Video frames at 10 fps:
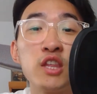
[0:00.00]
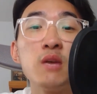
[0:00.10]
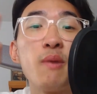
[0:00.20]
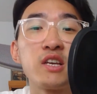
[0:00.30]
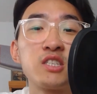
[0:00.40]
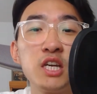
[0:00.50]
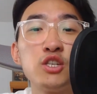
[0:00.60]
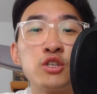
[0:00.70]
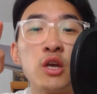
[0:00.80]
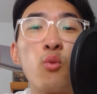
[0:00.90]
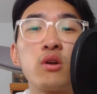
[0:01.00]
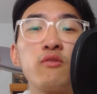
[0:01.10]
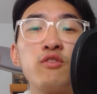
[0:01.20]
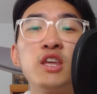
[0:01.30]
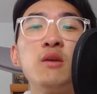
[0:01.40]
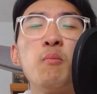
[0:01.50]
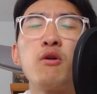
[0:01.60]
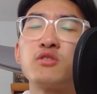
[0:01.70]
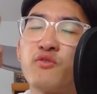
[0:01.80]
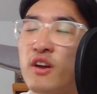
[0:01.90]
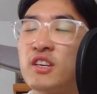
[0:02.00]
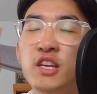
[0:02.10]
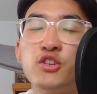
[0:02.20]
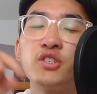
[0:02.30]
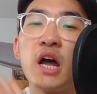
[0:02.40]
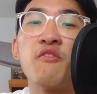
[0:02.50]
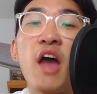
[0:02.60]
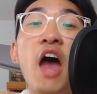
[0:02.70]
best teachers and one of the most fun teachers I've